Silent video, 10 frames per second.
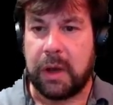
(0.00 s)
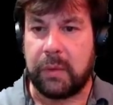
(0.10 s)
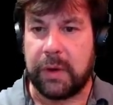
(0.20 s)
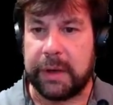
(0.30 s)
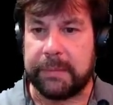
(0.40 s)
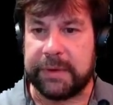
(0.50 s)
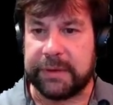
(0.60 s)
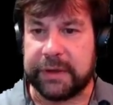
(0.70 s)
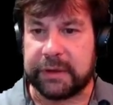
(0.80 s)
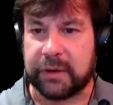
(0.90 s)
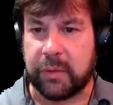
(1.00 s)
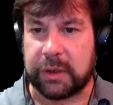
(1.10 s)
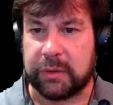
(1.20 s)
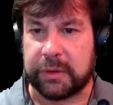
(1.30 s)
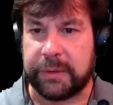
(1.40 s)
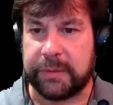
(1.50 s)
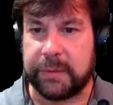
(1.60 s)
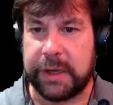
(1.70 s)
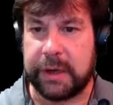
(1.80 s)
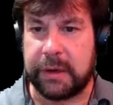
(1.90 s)
right, let me take a quick look through
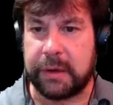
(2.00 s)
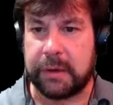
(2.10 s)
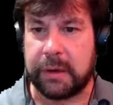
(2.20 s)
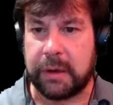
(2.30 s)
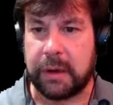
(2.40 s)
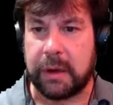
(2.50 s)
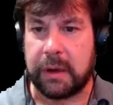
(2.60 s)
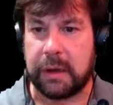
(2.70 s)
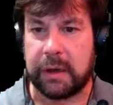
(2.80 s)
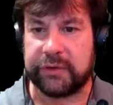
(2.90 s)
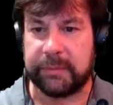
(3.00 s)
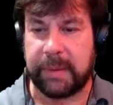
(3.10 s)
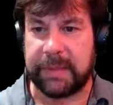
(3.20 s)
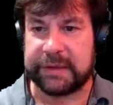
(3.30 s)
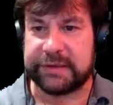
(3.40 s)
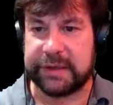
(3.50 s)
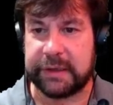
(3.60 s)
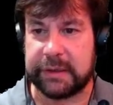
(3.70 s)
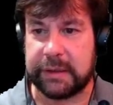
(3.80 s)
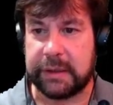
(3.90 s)
here. Awesome. I'm not
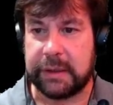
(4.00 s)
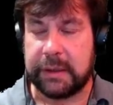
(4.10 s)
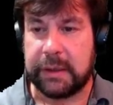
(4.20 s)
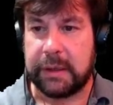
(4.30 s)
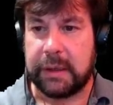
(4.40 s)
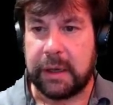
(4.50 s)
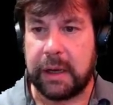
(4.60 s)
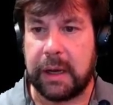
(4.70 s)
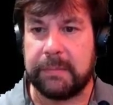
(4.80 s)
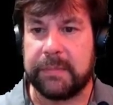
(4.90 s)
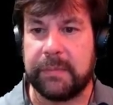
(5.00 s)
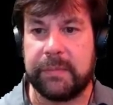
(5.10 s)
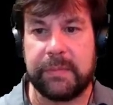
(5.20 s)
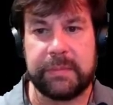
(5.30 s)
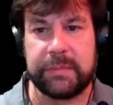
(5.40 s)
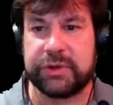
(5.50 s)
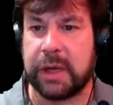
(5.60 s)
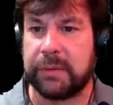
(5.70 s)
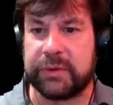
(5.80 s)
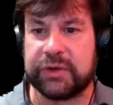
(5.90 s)
seeing. No,
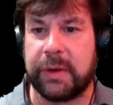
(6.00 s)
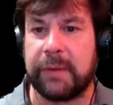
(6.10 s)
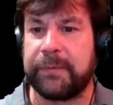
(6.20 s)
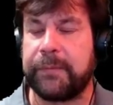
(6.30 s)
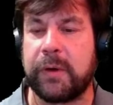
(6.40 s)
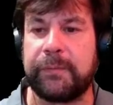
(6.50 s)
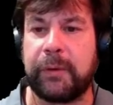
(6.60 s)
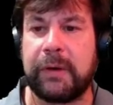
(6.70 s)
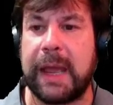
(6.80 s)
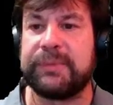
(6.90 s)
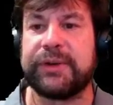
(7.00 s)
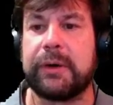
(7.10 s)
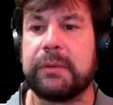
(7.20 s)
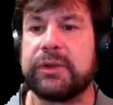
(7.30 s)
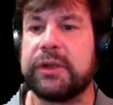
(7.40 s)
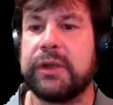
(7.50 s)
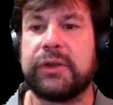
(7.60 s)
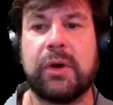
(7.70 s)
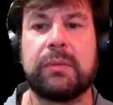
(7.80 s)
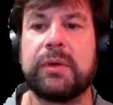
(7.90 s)
for Lab 0,
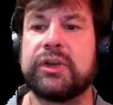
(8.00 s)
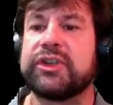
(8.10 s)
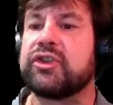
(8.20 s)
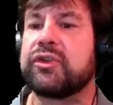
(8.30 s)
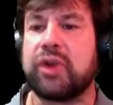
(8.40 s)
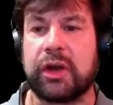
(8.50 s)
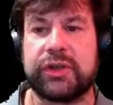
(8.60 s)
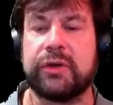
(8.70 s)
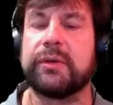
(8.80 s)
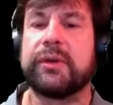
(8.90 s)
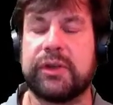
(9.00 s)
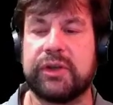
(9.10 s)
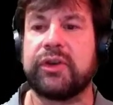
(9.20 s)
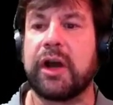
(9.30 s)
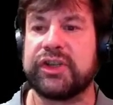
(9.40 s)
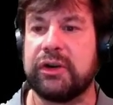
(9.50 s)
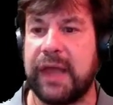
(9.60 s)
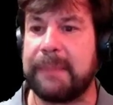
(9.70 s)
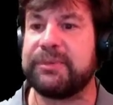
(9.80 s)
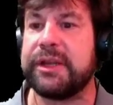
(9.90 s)
don't just talk to your
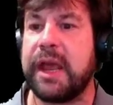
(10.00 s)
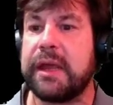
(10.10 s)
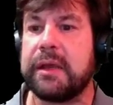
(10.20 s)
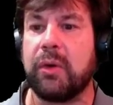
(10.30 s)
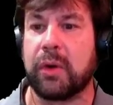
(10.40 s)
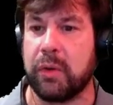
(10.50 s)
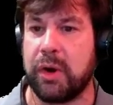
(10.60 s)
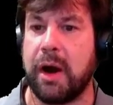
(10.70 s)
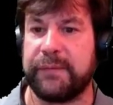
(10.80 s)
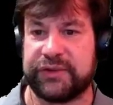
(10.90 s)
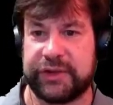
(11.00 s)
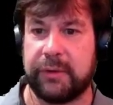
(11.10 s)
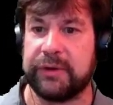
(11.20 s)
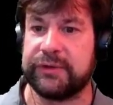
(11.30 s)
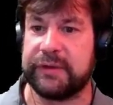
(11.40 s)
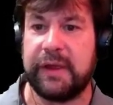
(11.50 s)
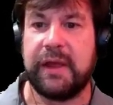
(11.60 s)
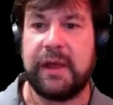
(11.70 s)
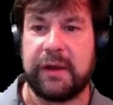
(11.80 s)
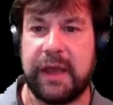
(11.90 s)
lab TA or go to office hours.
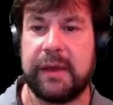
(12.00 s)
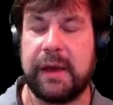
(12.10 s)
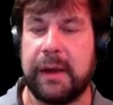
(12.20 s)
Okay.